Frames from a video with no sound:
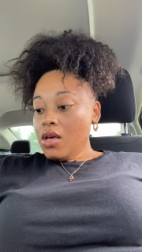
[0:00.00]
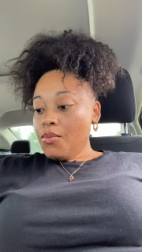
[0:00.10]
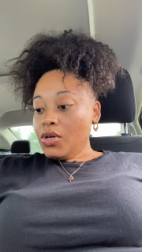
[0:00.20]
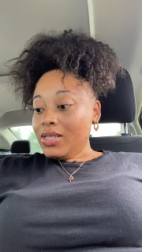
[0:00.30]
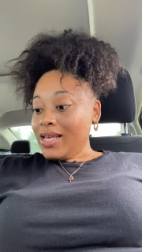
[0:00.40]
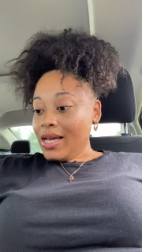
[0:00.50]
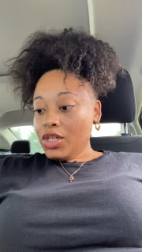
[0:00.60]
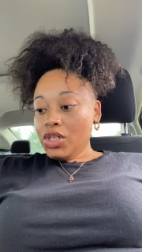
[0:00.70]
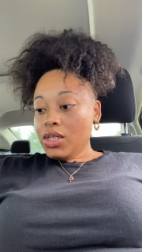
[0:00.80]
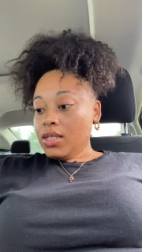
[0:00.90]

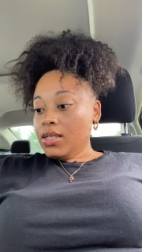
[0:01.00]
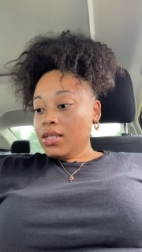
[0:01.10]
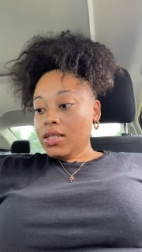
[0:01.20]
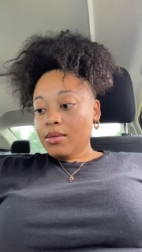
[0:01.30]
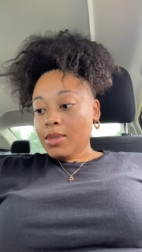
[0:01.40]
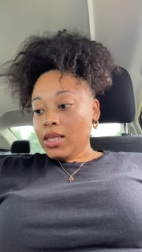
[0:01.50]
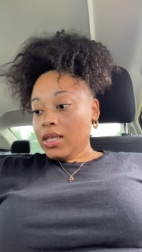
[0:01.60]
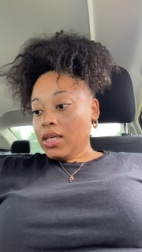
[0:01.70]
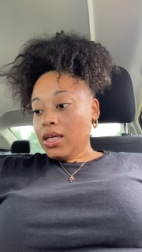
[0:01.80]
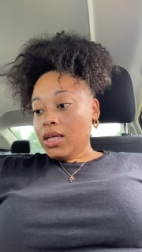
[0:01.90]
protection,
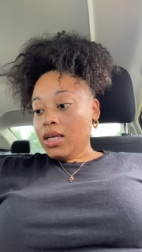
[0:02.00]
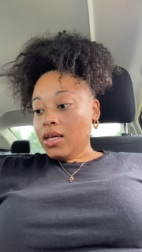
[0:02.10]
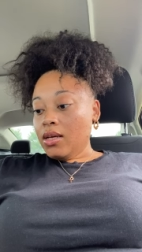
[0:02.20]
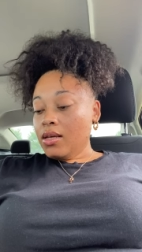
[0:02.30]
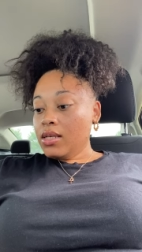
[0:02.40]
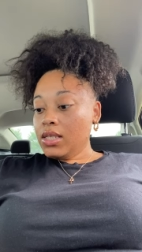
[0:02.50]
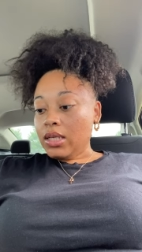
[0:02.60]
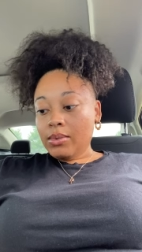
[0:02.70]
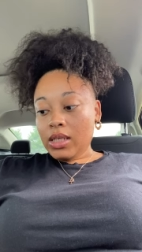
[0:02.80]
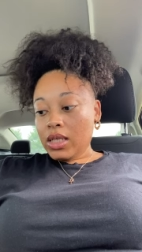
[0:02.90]
stability,
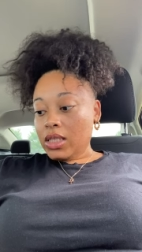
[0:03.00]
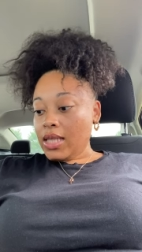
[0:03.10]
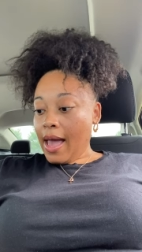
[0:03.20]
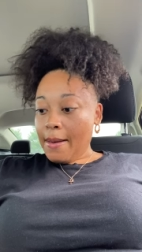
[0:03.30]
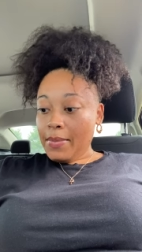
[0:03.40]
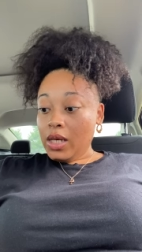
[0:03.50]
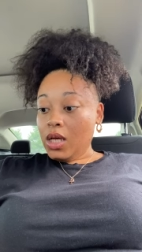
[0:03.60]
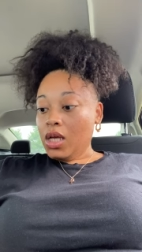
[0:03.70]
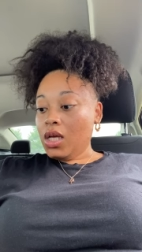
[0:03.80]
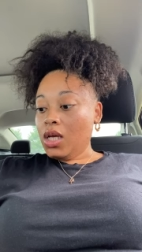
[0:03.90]
something is
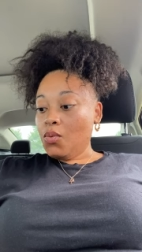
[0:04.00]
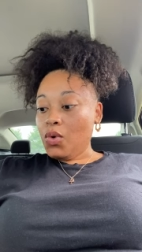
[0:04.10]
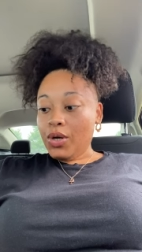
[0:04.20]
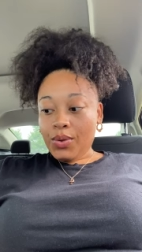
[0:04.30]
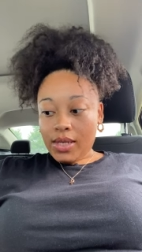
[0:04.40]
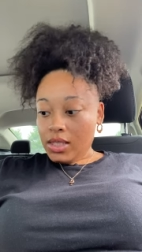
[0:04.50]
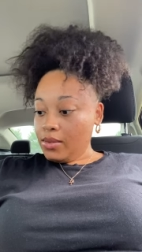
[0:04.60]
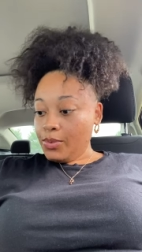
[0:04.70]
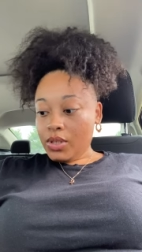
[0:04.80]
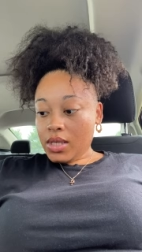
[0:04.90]
happening where you need
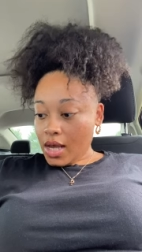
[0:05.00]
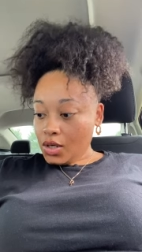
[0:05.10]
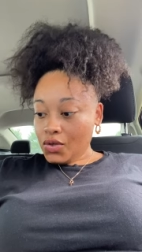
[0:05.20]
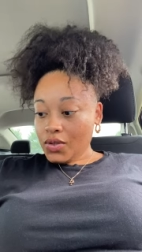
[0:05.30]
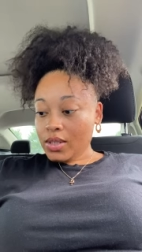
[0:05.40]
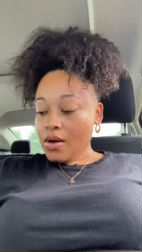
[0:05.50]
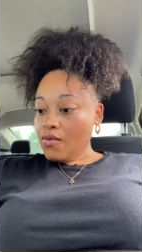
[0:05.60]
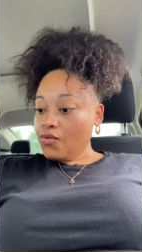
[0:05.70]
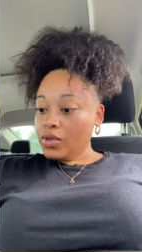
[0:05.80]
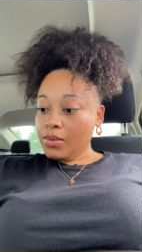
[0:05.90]
to protect
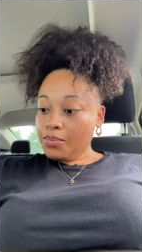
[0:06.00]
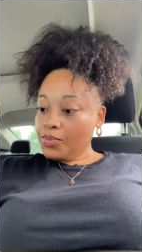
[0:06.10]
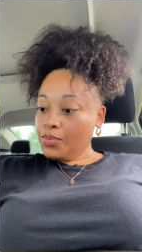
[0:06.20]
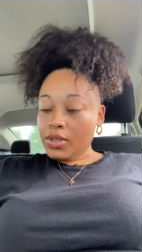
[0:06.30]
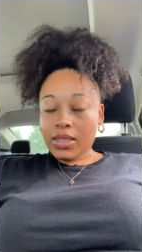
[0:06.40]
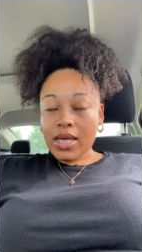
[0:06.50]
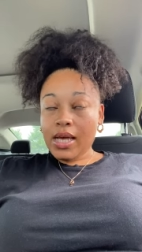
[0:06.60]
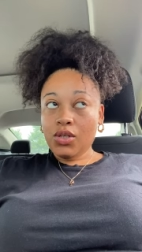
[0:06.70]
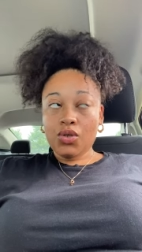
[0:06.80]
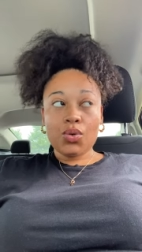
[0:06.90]
yourself,
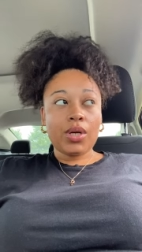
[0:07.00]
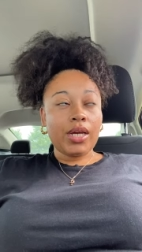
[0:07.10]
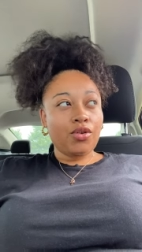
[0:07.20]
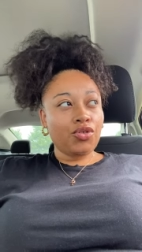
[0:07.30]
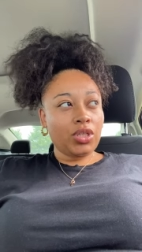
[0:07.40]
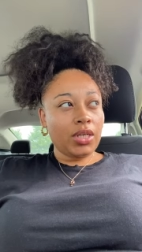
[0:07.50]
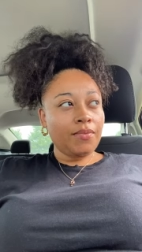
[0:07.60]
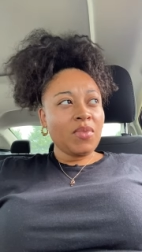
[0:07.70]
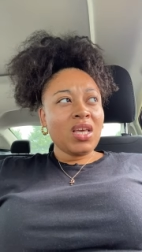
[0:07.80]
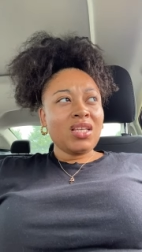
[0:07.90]
protect your energy.
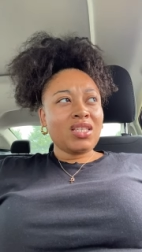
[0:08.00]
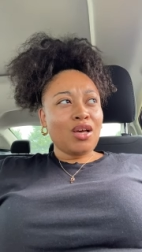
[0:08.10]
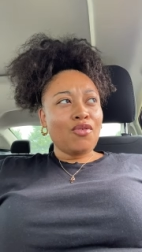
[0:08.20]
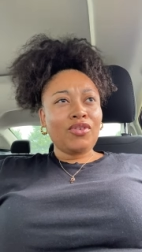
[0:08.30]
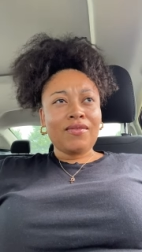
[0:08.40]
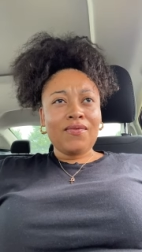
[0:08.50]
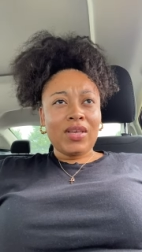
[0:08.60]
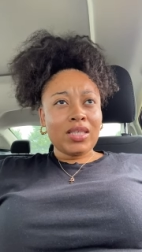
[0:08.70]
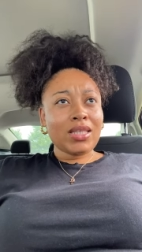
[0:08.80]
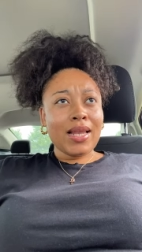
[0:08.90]

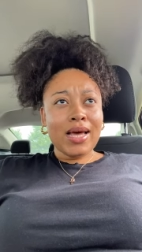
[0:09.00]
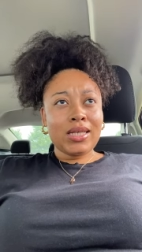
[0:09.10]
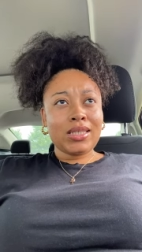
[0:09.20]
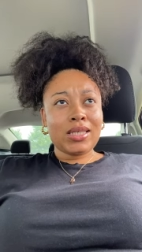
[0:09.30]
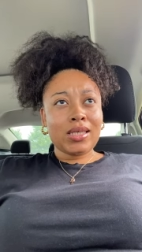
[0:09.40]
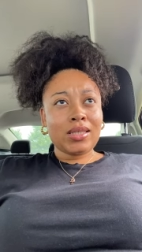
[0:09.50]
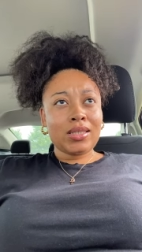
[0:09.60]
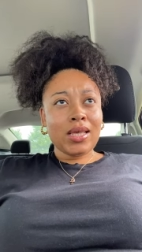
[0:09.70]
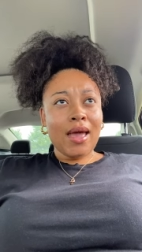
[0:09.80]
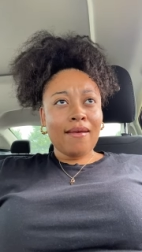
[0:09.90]
Self-defense
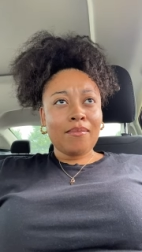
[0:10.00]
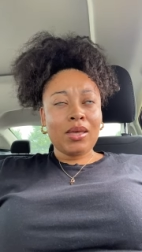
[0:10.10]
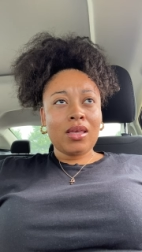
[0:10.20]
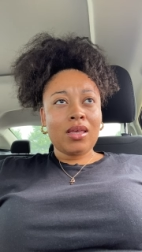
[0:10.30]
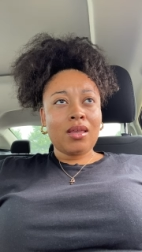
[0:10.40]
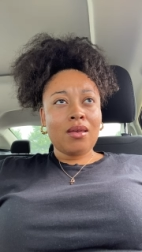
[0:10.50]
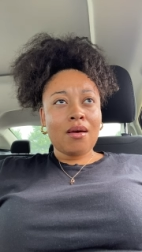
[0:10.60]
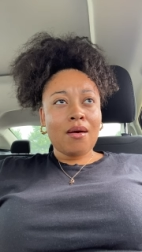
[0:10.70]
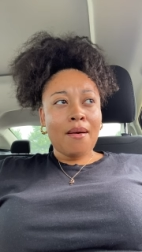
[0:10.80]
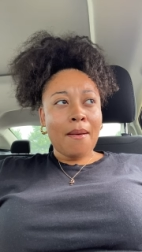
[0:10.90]
classes have been
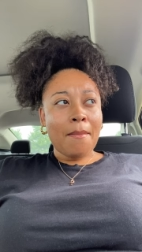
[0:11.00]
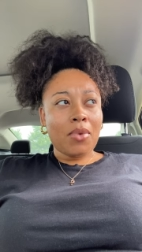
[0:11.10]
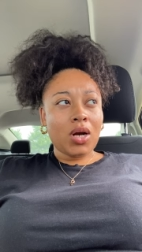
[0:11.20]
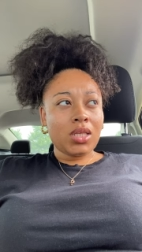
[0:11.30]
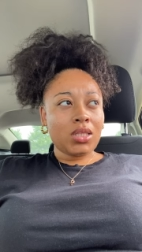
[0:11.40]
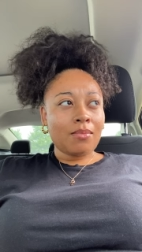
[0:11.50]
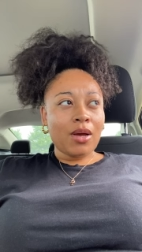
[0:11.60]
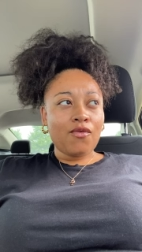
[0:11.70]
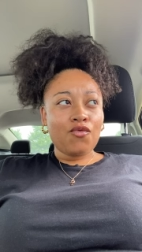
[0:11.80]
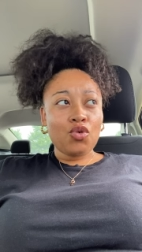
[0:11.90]
um, brought into
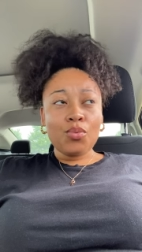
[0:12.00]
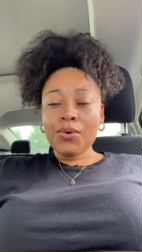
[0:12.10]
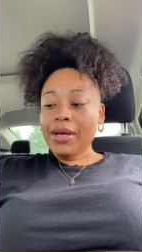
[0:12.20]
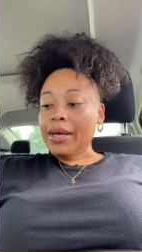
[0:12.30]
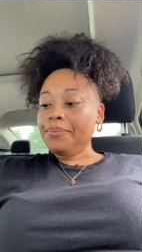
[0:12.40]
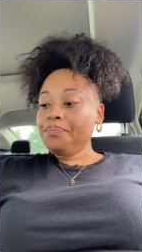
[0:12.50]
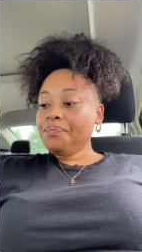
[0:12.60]
my viewpoint.